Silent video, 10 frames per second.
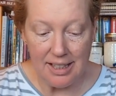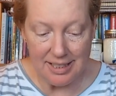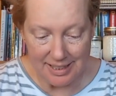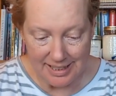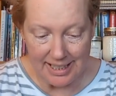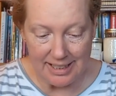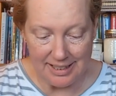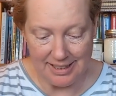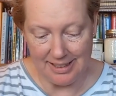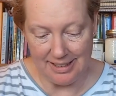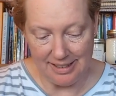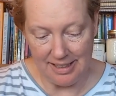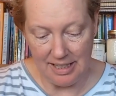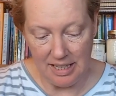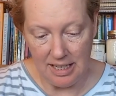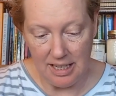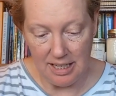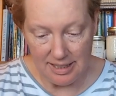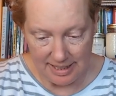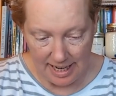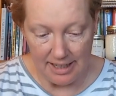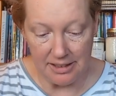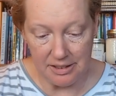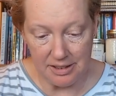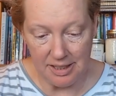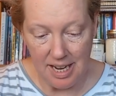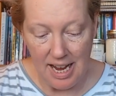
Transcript: The 6th size.